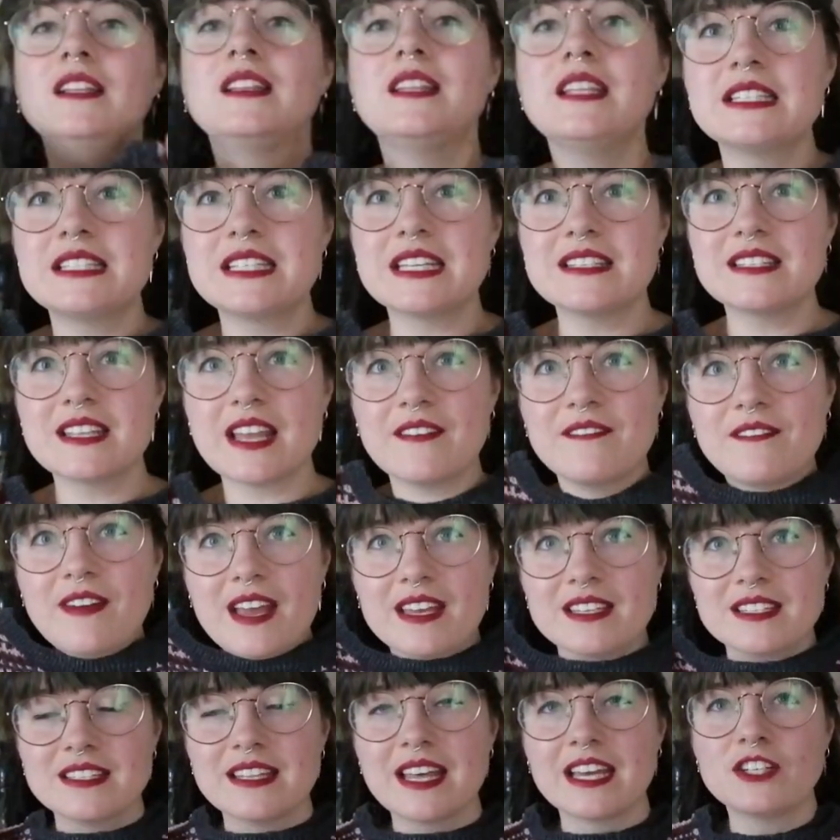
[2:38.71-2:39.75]
This is a
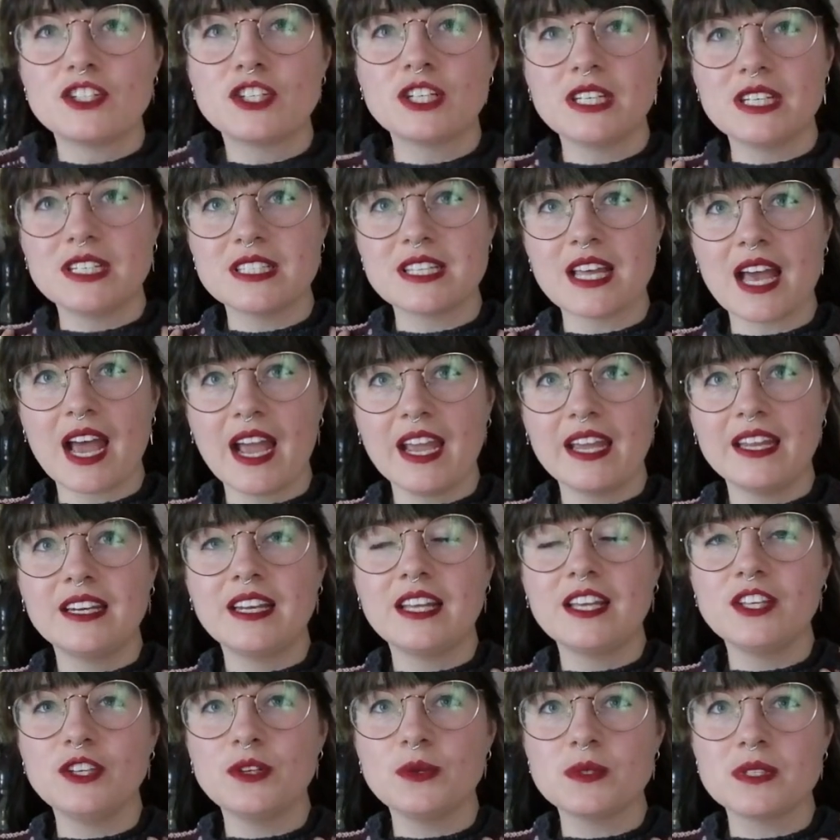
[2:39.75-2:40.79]
vest that she designed
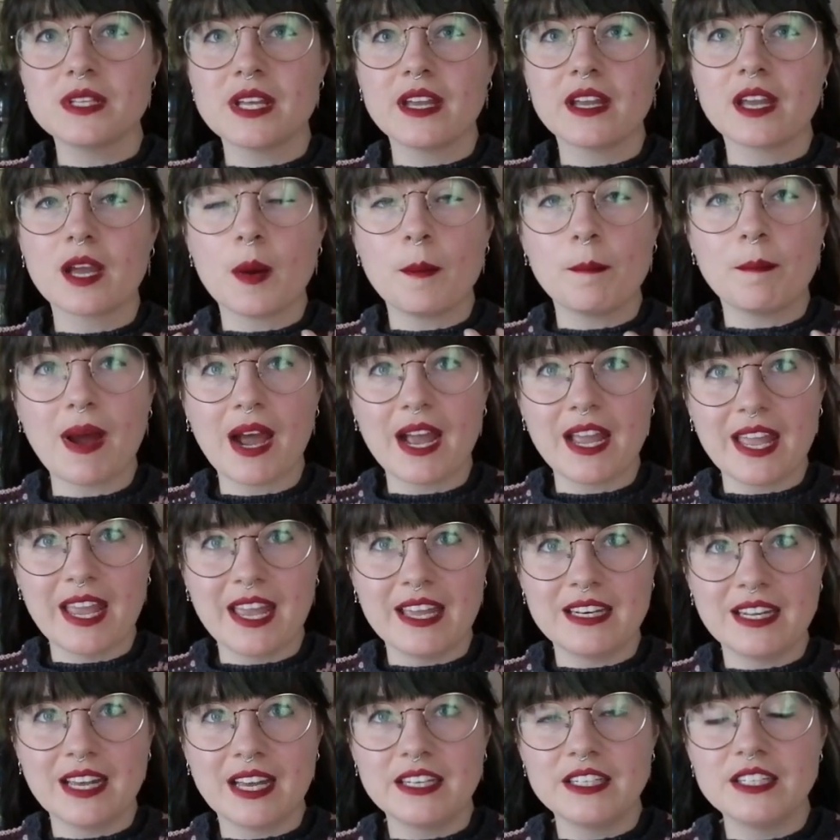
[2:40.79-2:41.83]
using my
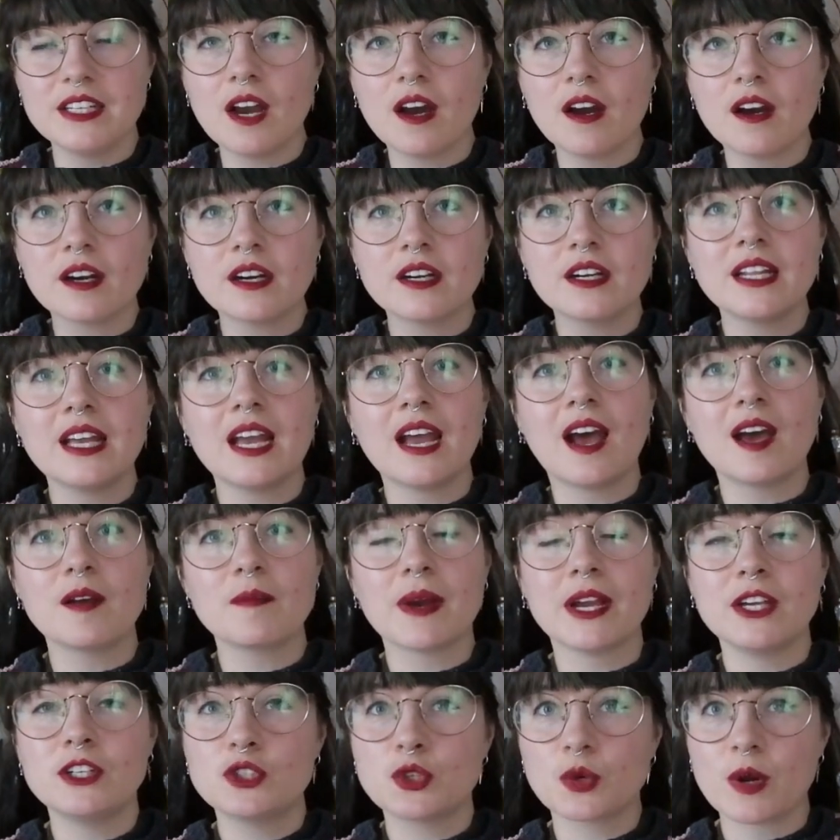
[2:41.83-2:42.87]
hand dyed yarn on
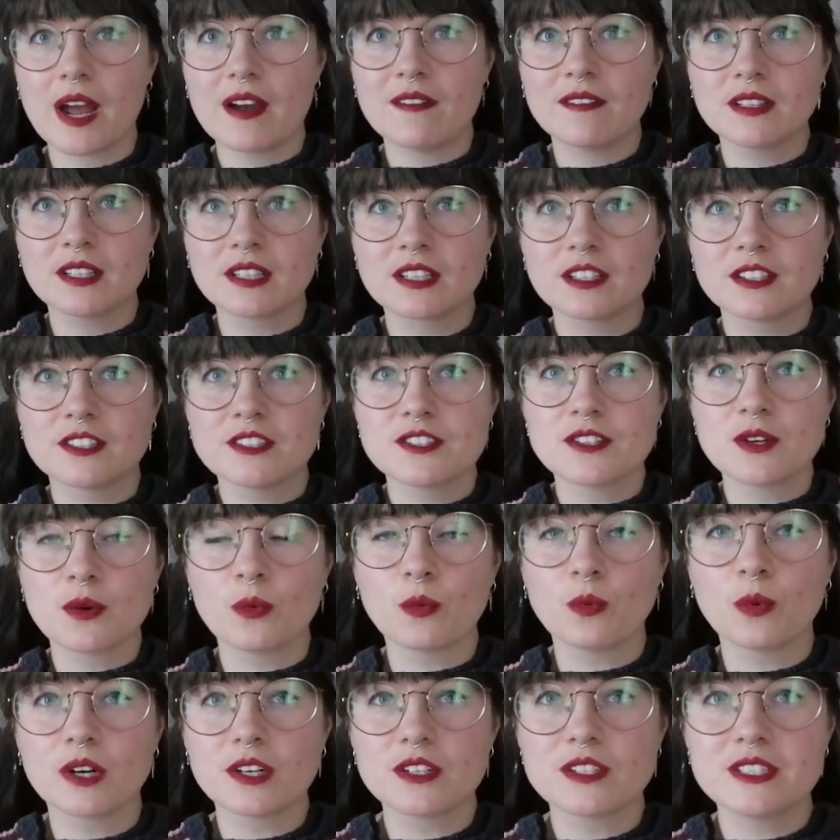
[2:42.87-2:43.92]
my Traveler's
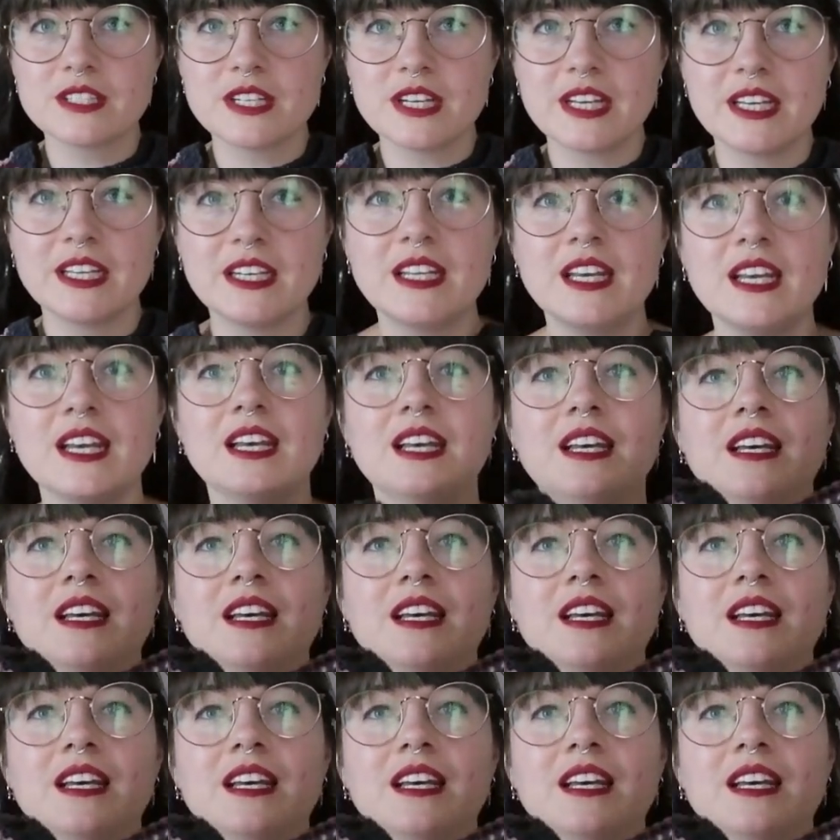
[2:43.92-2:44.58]
Worsted,